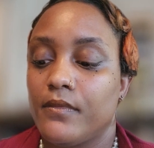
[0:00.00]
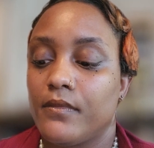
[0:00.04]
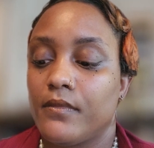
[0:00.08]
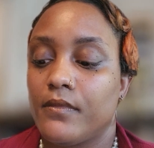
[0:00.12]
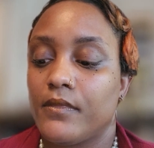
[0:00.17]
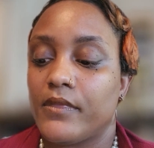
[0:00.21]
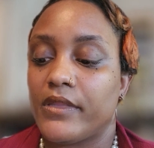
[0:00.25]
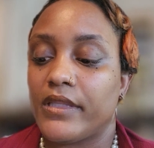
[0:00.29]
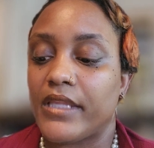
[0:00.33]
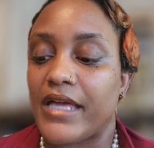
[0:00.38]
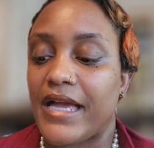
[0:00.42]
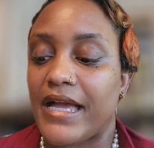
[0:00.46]

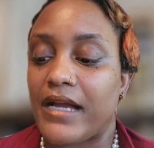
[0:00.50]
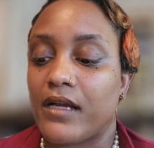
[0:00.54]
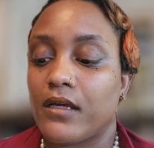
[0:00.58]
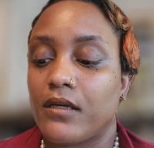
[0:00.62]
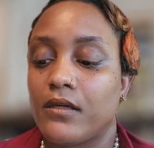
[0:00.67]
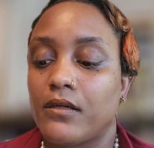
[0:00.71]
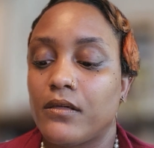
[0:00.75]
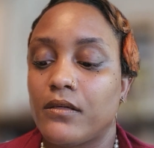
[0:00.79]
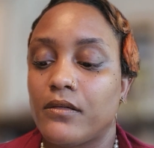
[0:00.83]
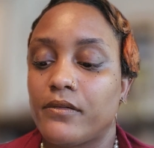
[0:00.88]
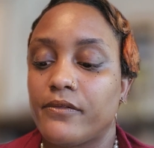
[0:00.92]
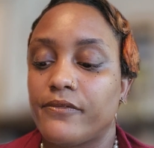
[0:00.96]
lack
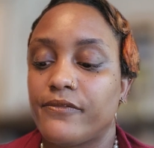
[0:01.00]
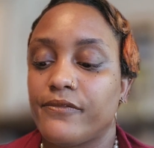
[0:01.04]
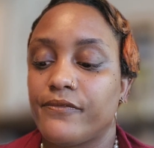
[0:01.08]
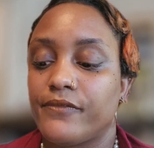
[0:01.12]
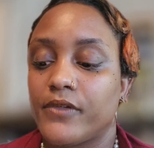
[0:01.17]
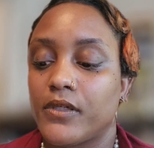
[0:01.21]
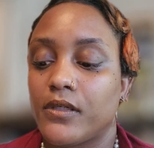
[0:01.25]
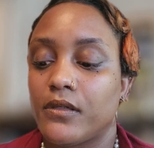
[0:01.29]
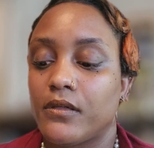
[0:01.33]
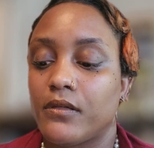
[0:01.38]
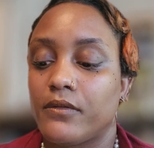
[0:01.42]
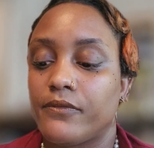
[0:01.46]
of
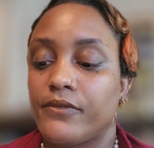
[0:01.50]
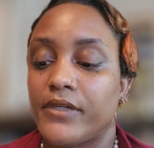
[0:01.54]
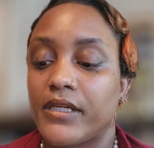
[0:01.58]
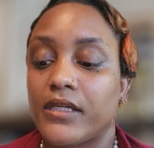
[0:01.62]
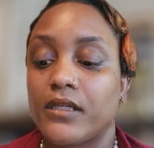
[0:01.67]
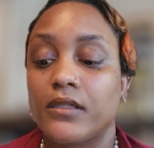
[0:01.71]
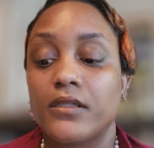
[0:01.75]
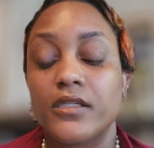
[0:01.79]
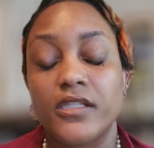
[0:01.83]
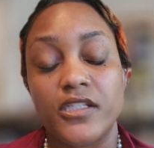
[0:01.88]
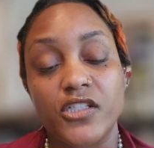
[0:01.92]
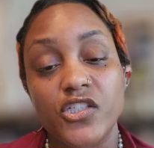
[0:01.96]

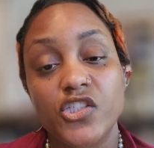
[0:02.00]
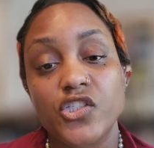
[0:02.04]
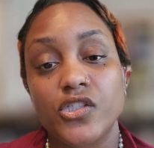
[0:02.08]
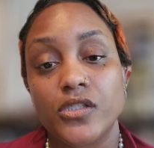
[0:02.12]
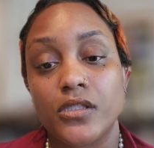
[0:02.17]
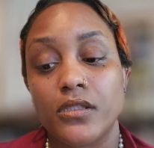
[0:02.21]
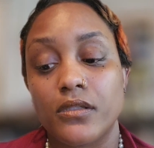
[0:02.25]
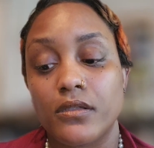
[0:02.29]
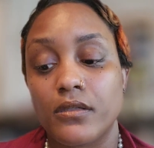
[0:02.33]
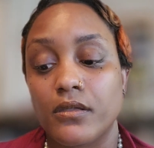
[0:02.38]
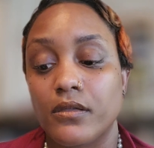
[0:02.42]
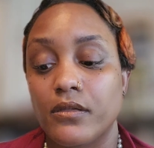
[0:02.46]

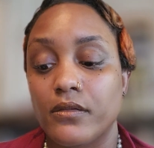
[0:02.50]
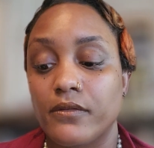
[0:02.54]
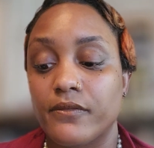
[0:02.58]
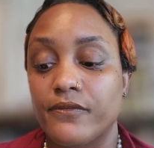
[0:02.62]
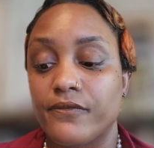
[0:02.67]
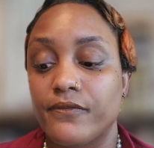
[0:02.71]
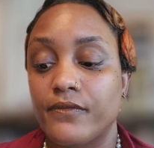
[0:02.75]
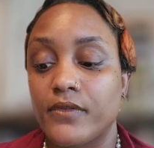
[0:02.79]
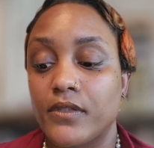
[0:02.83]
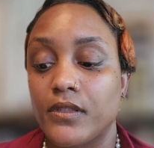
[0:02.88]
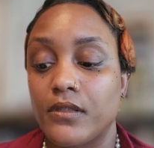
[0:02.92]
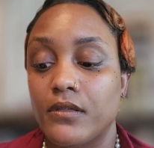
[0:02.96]
recognition
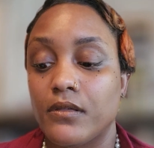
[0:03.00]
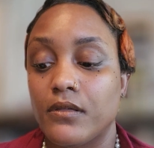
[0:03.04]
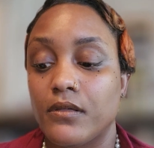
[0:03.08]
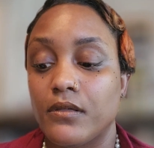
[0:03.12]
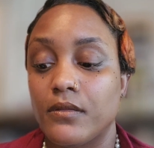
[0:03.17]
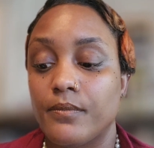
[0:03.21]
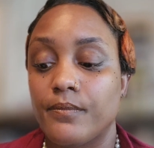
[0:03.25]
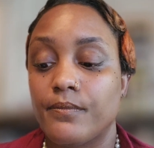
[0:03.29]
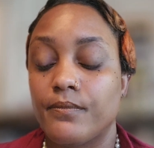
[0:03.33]
of the